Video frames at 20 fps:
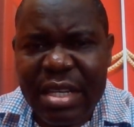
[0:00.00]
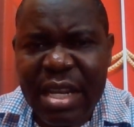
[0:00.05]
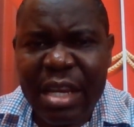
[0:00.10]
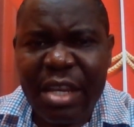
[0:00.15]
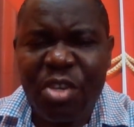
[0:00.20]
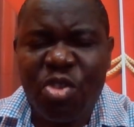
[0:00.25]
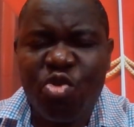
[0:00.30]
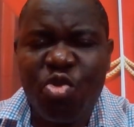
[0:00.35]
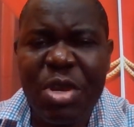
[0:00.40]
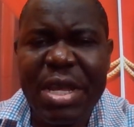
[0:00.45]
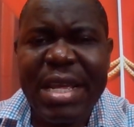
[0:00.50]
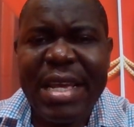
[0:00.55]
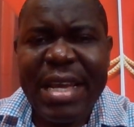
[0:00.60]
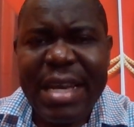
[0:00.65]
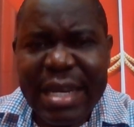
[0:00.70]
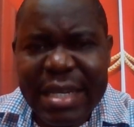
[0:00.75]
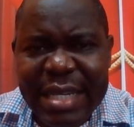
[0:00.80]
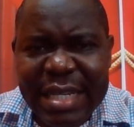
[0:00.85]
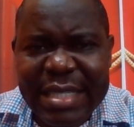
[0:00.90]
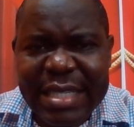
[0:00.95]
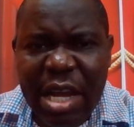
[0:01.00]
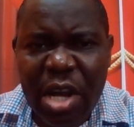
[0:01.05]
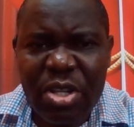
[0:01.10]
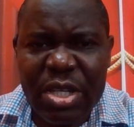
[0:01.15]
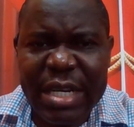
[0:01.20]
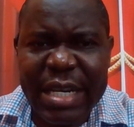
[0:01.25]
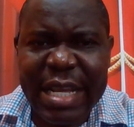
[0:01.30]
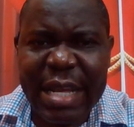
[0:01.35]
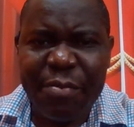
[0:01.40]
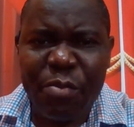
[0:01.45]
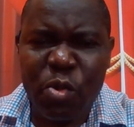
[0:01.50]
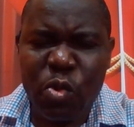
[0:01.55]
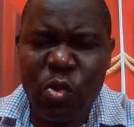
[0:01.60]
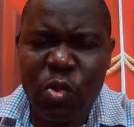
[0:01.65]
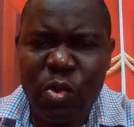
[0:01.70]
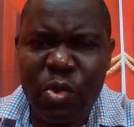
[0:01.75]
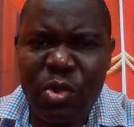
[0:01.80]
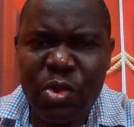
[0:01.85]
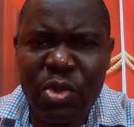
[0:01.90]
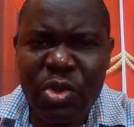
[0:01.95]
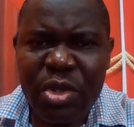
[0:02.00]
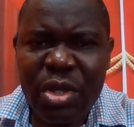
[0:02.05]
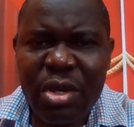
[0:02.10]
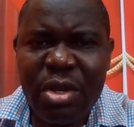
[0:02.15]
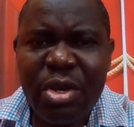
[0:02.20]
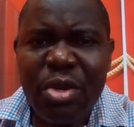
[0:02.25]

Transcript: territory, the Southern Cameroons,